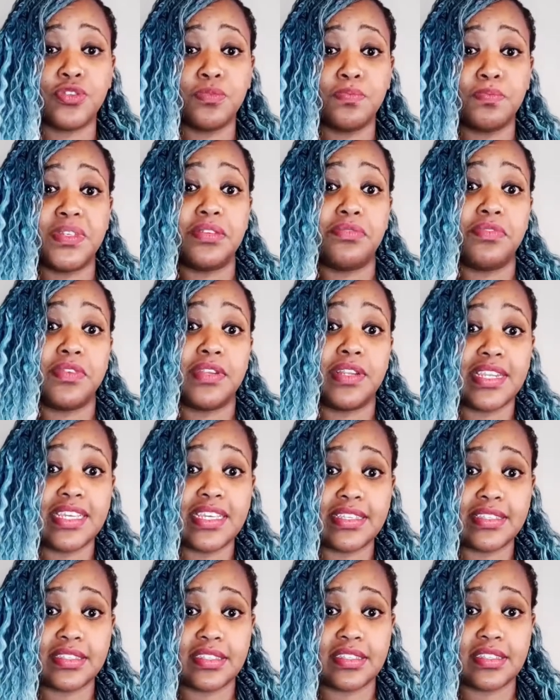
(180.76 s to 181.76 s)
to be
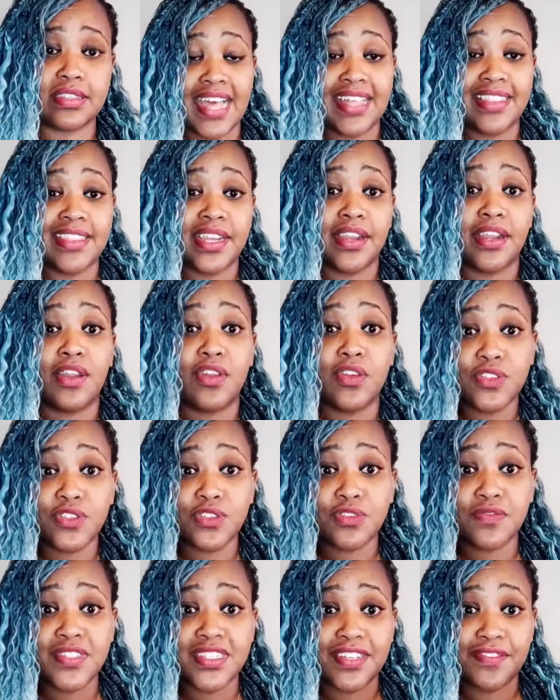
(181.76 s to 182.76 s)
released. And there are lots
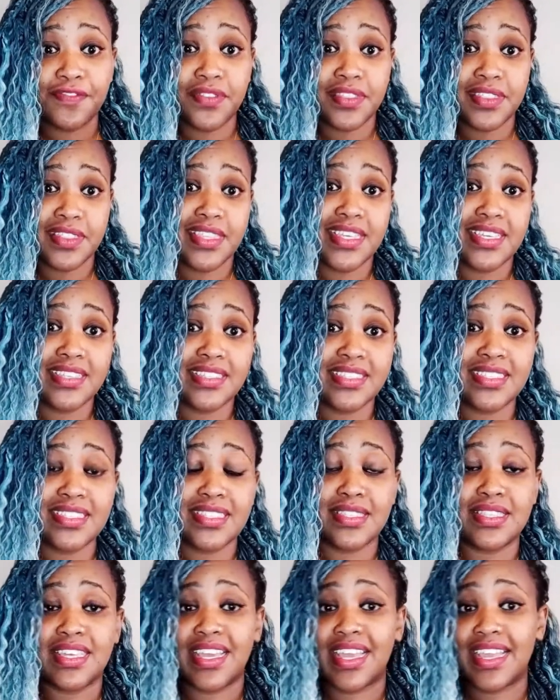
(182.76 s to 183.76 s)
of different things
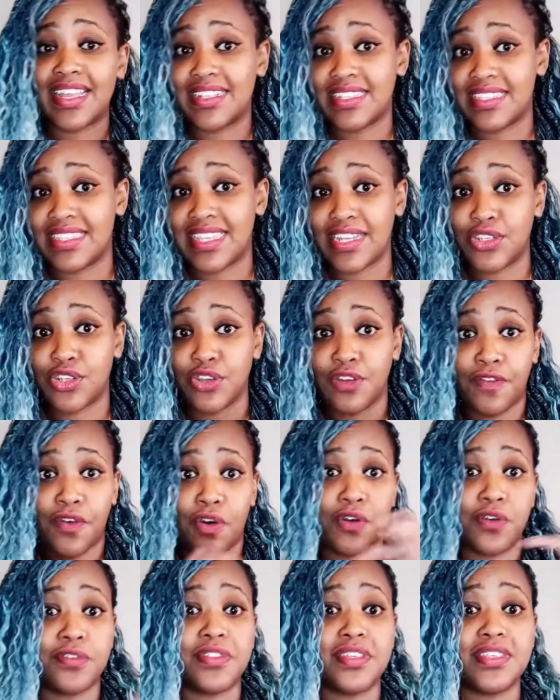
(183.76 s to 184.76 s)
that can set off
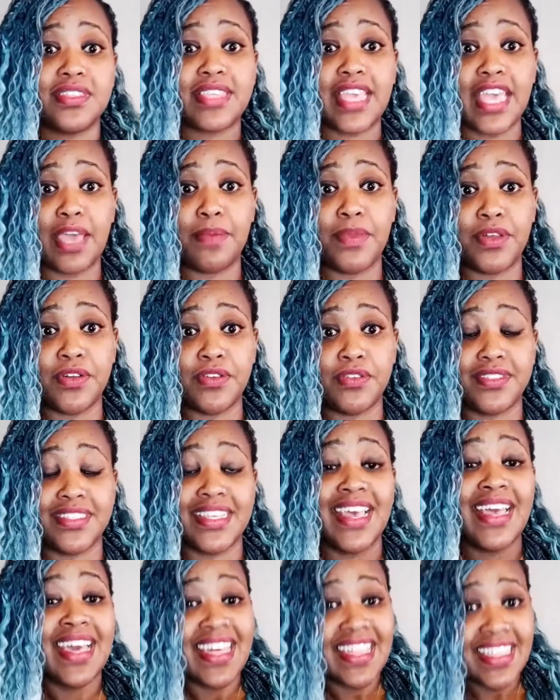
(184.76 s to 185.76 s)
all these chemicals,
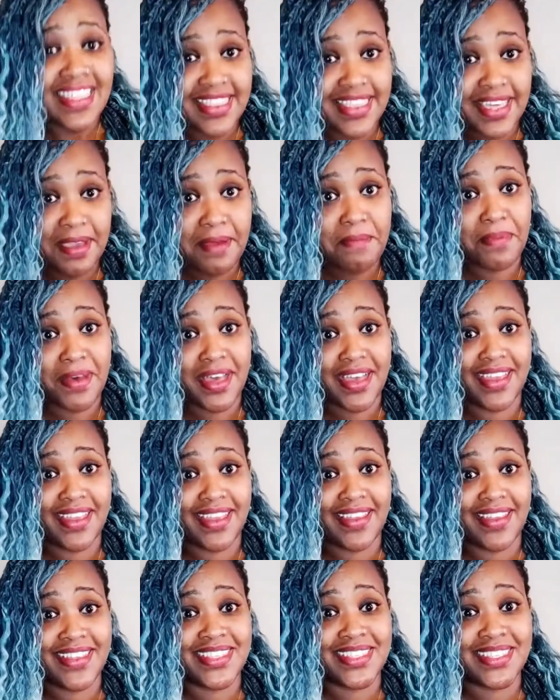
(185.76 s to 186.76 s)

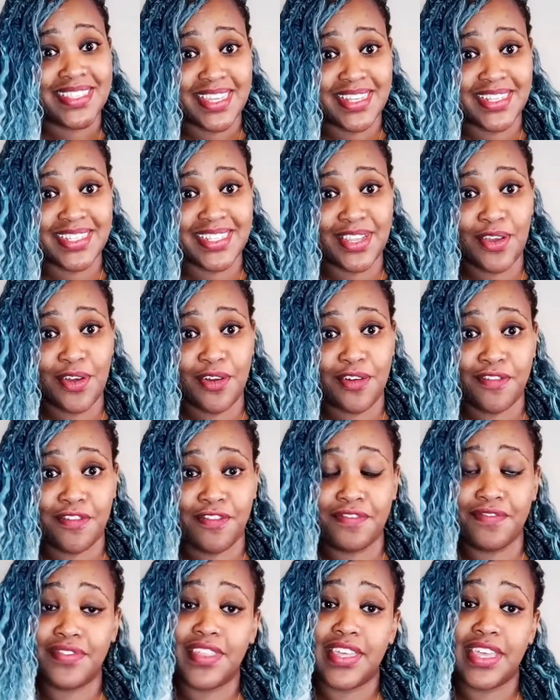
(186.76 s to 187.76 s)
thereby setting off
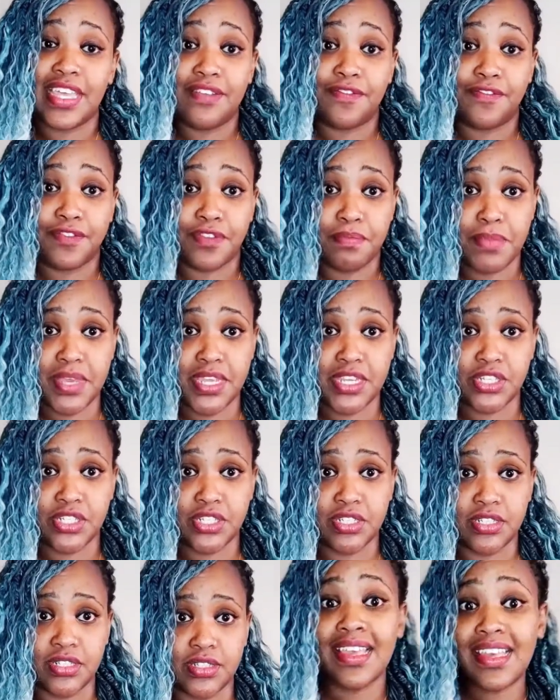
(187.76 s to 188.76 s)
the
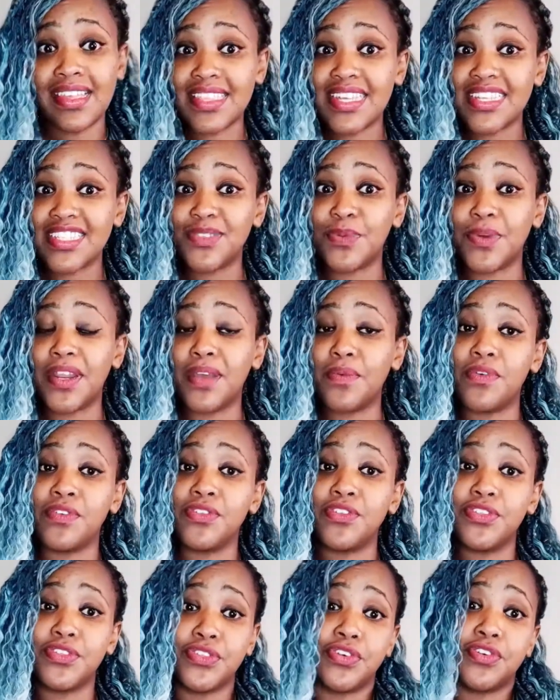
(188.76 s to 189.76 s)
inflammation. And that's what I want
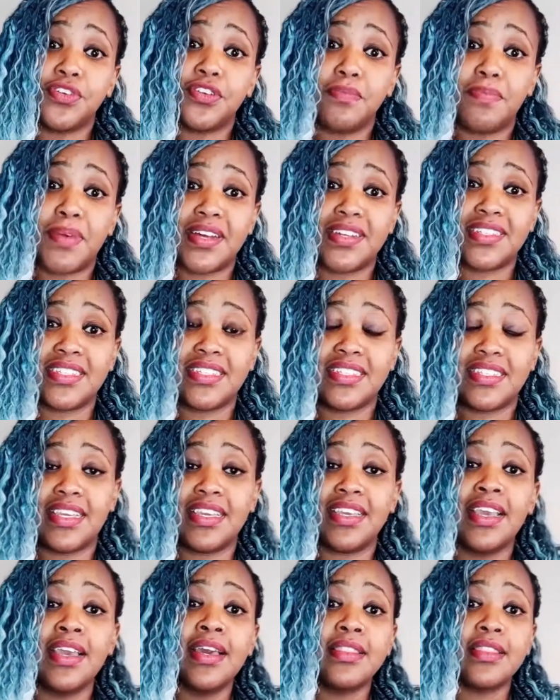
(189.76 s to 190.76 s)
to talk about today,
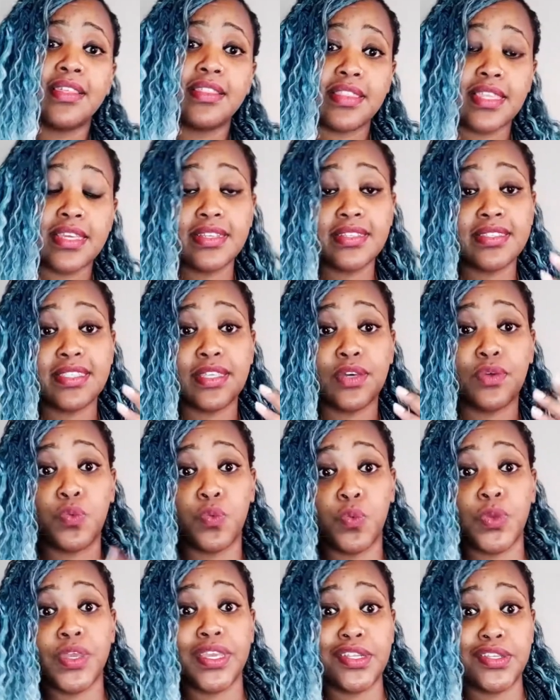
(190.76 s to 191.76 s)
the things that
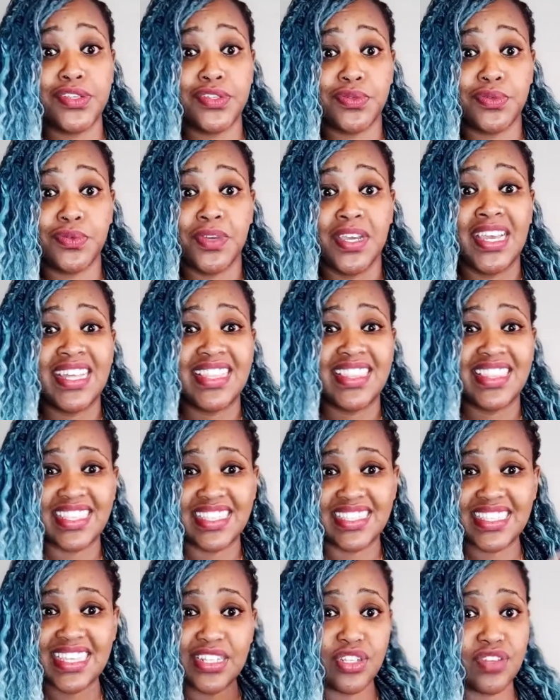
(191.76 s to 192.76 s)
we do that
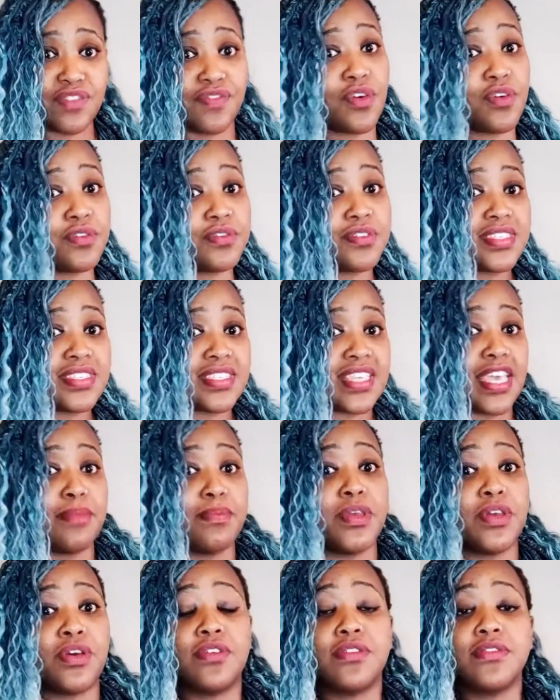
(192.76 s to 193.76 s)
set off all these
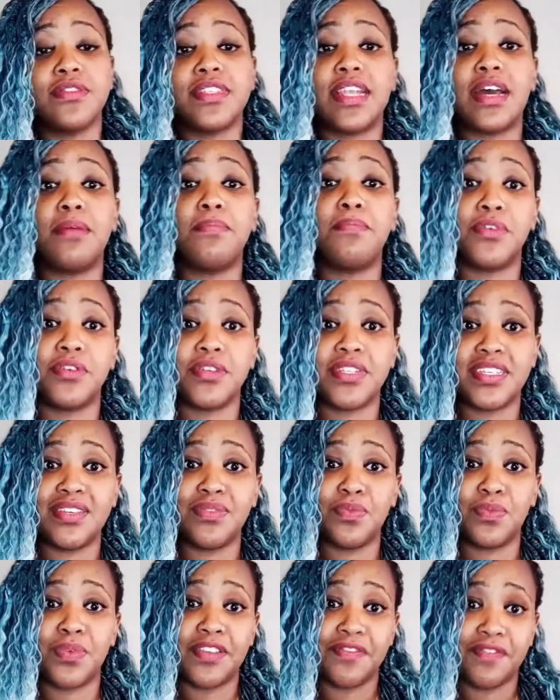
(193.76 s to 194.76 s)
chemicals in our
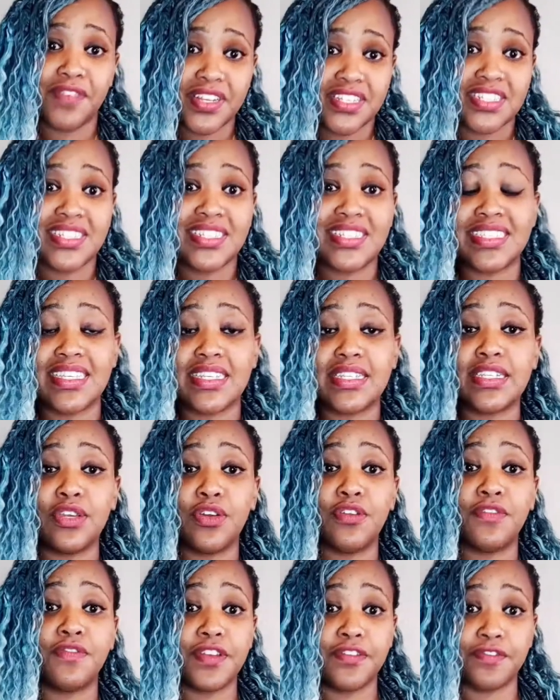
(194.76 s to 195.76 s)
body, eventually setting
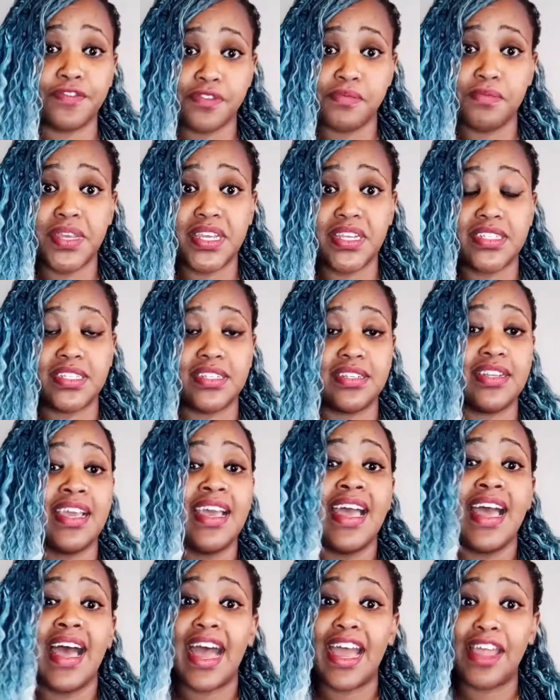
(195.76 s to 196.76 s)
off inflammation
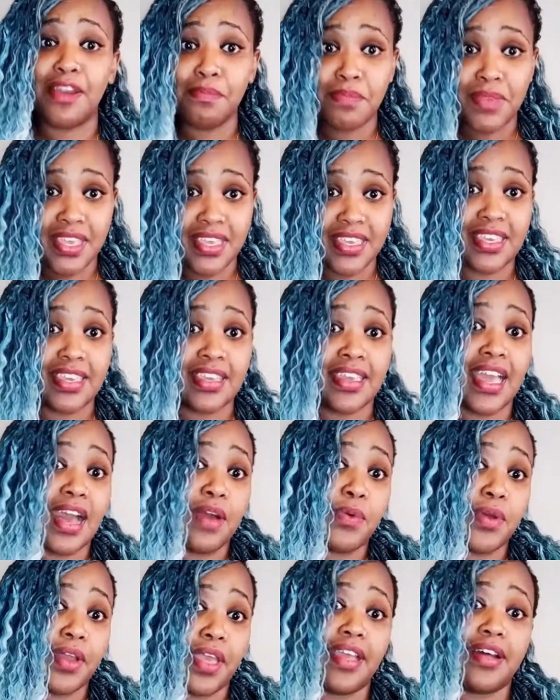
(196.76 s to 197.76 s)
and making
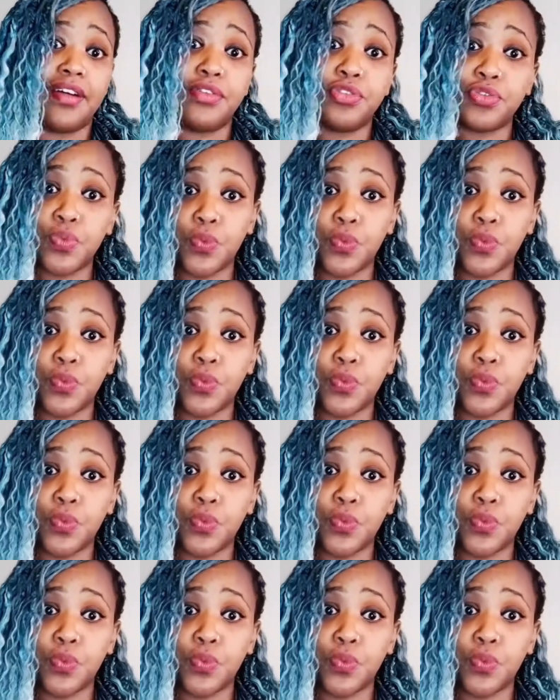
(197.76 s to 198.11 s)
our health